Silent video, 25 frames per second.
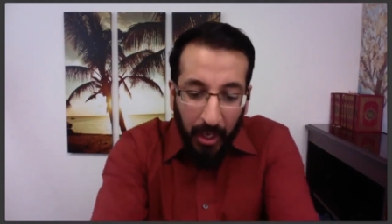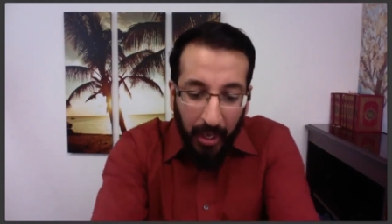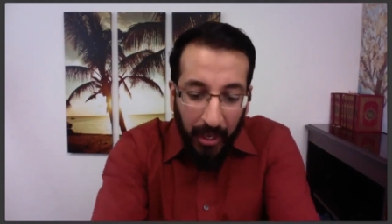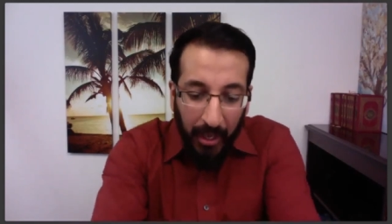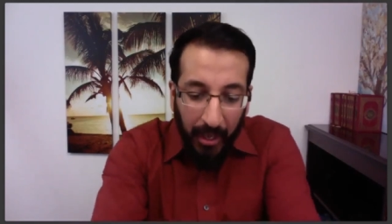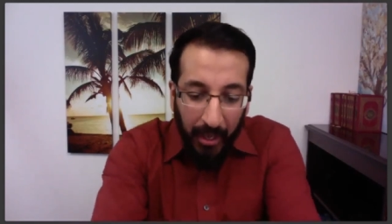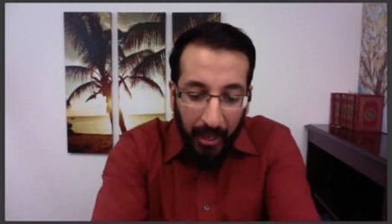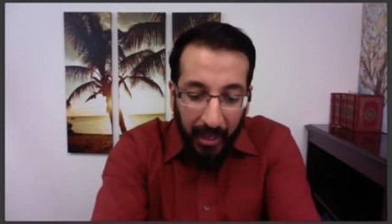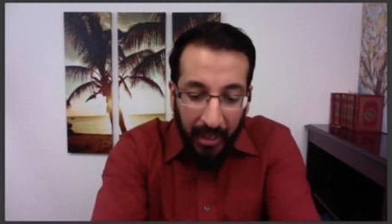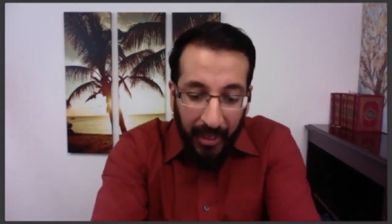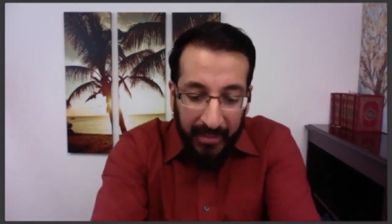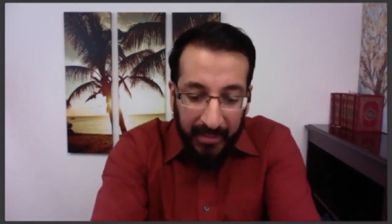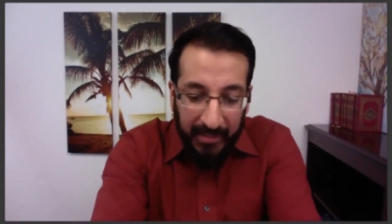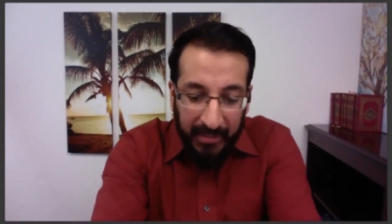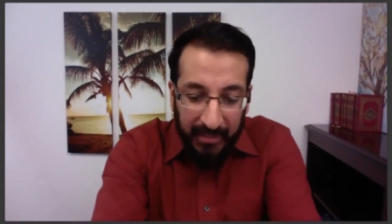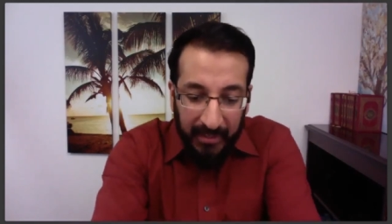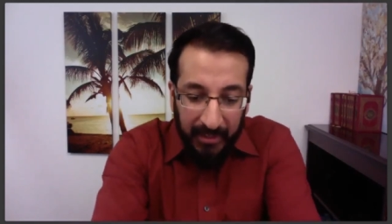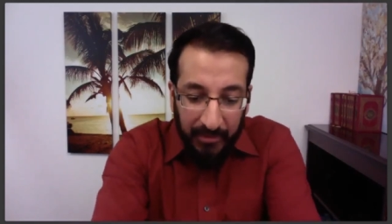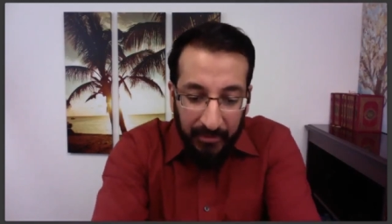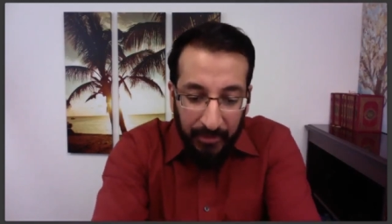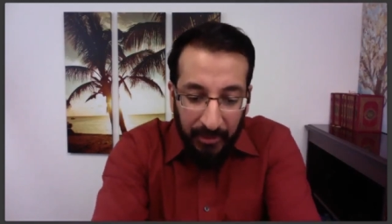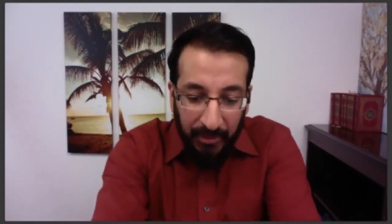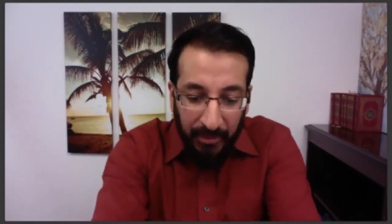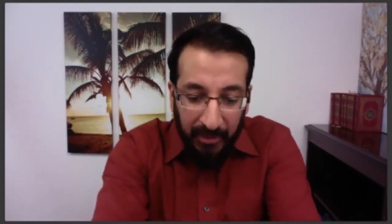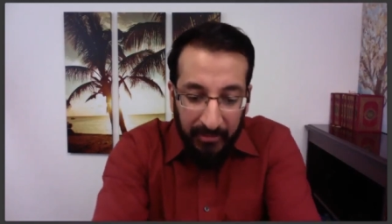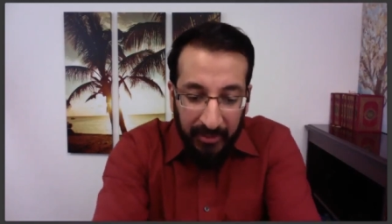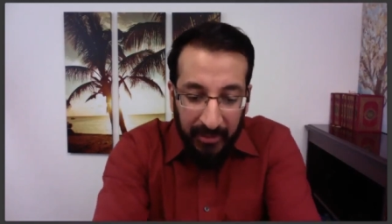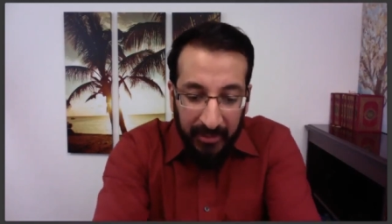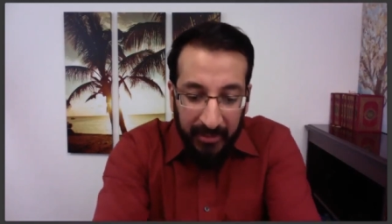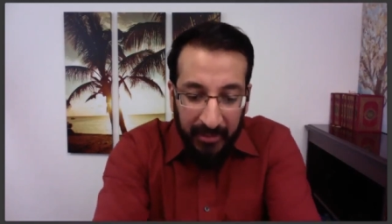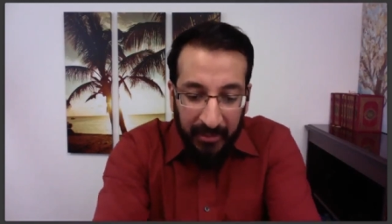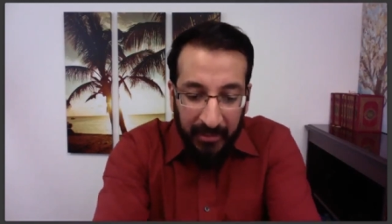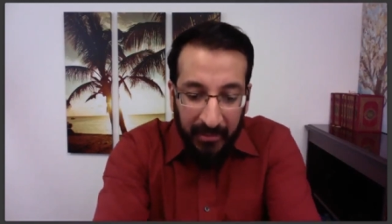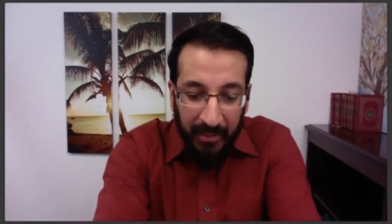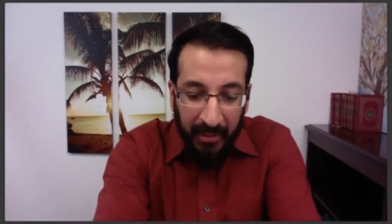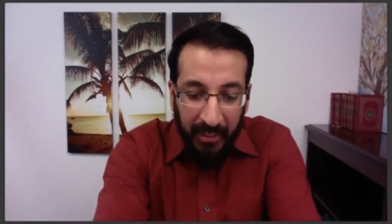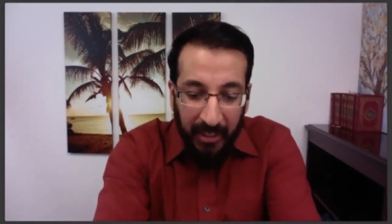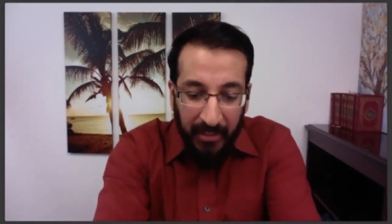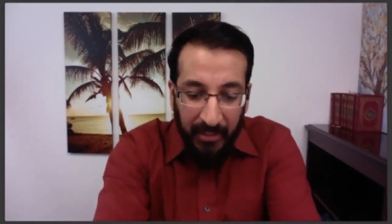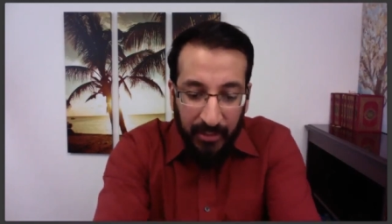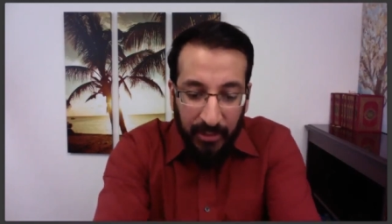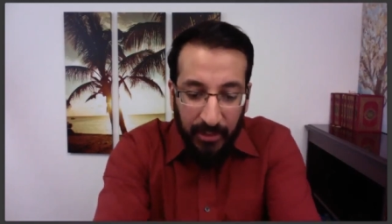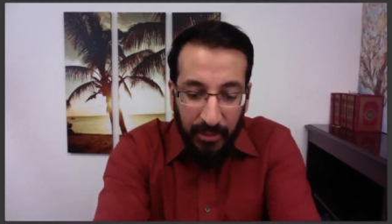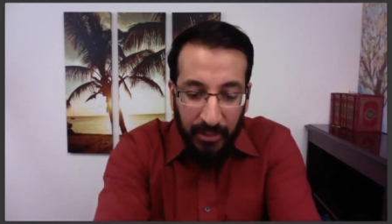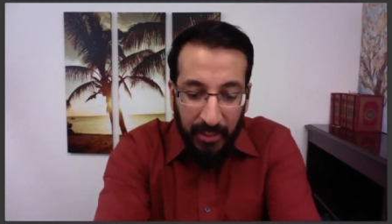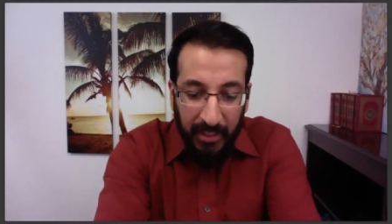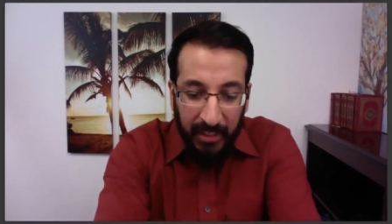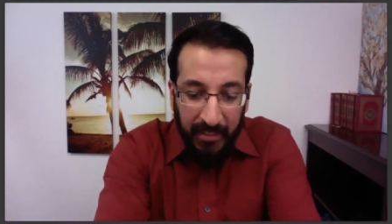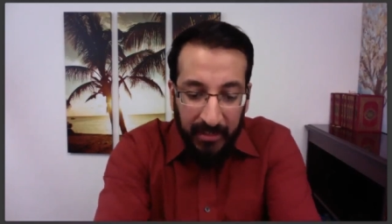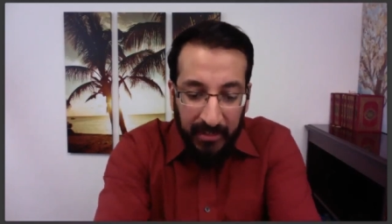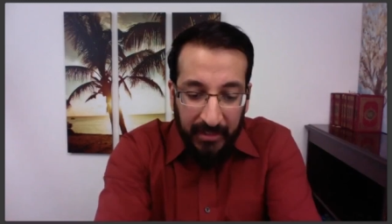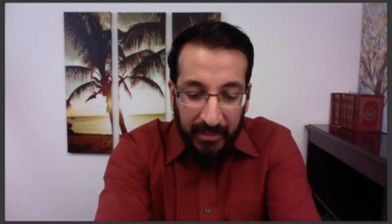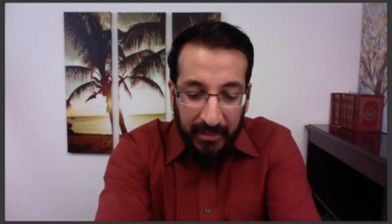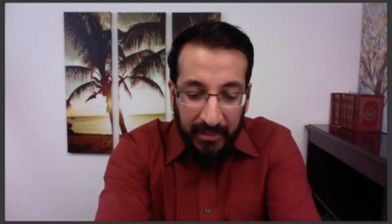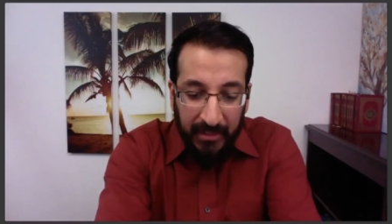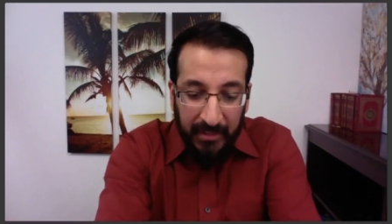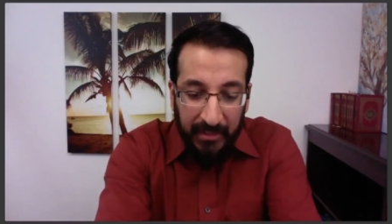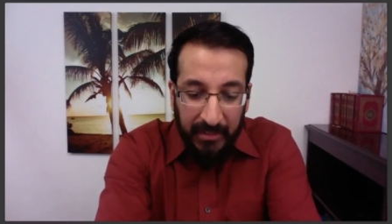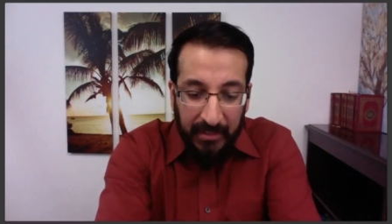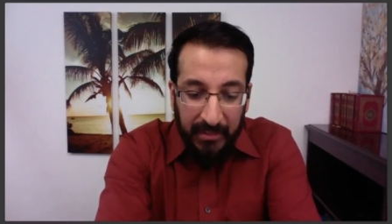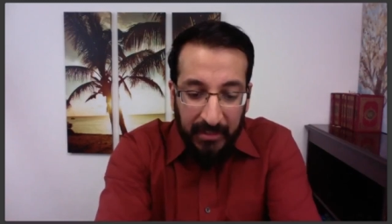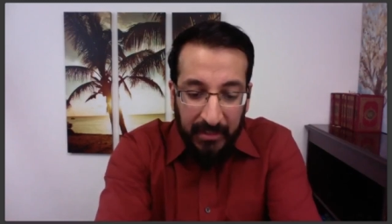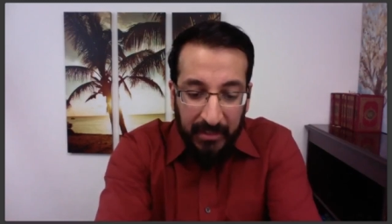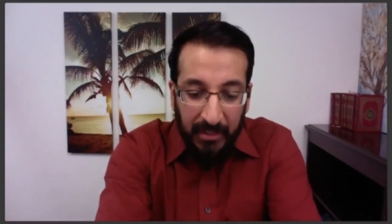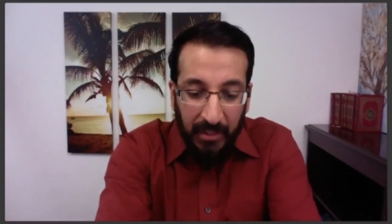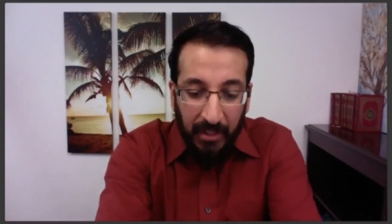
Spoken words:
As evil of a thing as stress is,